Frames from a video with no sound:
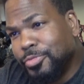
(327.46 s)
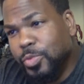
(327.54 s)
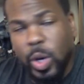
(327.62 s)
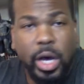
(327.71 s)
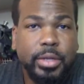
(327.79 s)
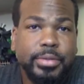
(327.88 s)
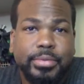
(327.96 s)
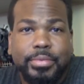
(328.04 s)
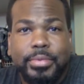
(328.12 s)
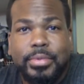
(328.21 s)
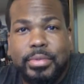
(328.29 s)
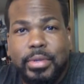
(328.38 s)
Well,
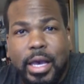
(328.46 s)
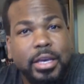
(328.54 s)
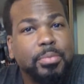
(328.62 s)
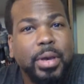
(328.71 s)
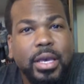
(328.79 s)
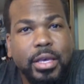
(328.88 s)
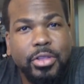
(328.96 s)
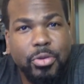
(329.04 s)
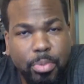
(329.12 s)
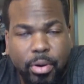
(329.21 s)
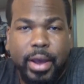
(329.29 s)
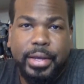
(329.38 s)
I can pay either
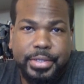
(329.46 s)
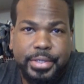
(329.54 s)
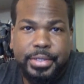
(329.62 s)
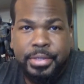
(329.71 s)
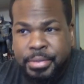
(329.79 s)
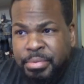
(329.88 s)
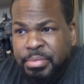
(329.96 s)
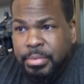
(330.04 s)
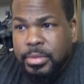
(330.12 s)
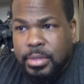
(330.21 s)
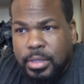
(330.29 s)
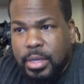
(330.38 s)
price.
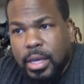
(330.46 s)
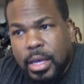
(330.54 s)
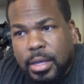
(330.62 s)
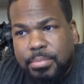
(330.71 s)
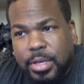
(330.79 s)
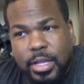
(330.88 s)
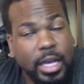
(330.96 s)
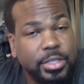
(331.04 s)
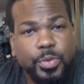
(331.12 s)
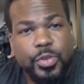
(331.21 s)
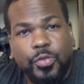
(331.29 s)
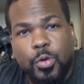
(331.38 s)
It'd be nice
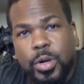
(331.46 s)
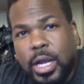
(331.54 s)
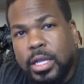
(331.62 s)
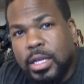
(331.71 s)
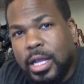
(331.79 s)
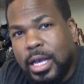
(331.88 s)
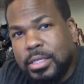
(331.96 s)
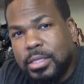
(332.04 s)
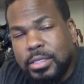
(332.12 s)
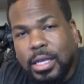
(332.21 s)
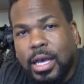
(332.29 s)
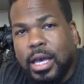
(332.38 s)
if it was $4.99
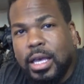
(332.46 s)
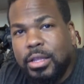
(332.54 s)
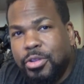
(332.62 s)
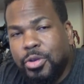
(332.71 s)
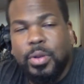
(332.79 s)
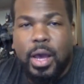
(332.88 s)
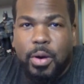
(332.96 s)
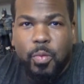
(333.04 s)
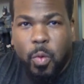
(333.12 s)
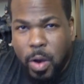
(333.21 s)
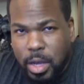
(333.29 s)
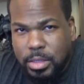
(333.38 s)
since I do not
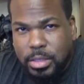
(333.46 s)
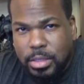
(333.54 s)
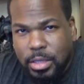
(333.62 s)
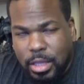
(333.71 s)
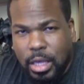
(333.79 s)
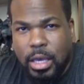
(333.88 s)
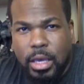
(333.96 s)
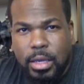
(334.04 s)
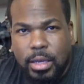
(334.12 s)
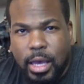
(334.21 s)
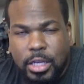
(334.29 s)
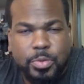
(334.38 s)
want the
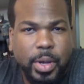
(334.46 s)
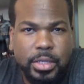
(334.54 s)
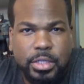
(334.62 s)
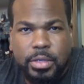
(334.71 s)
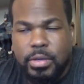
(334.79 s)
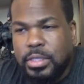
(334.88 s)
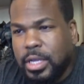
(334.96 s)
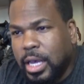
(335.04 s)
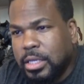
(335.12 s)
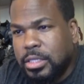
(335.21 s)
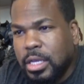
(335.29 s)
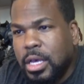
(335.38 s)
Xbox Series
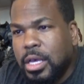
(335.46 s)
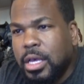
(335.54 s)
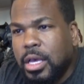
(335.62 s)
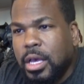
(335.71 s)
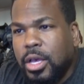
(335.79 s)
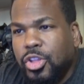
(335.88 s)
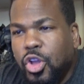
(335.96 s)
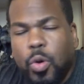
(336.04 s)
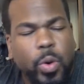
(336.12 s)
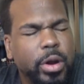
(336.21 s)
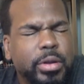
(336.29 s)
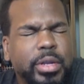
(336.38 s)
X
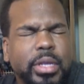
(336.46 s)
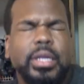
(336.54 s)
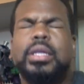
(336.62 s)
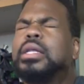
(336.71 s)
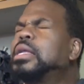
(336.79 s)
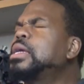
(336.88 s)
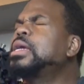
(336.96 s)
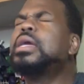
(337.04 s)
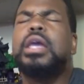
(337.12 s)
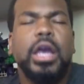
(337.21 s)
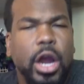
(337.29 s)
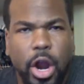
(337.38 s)
nowhere
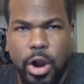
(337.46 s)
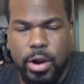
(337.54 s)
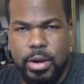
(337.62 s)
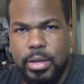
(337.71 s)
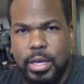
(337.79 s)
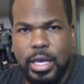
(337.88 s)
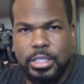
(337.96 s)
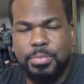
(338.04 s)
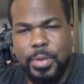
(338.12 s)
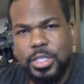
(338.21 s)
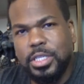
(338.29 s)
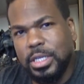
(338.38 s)
near as
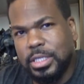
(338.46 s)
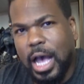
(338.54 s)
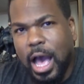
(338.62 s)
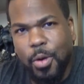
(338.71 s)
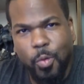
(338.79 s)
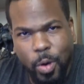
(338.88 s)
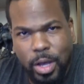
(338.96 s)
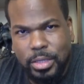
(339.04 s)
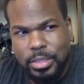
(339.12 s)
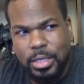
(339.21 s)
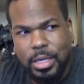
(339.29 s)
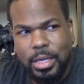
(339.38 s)
much as I
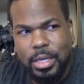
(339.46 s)
want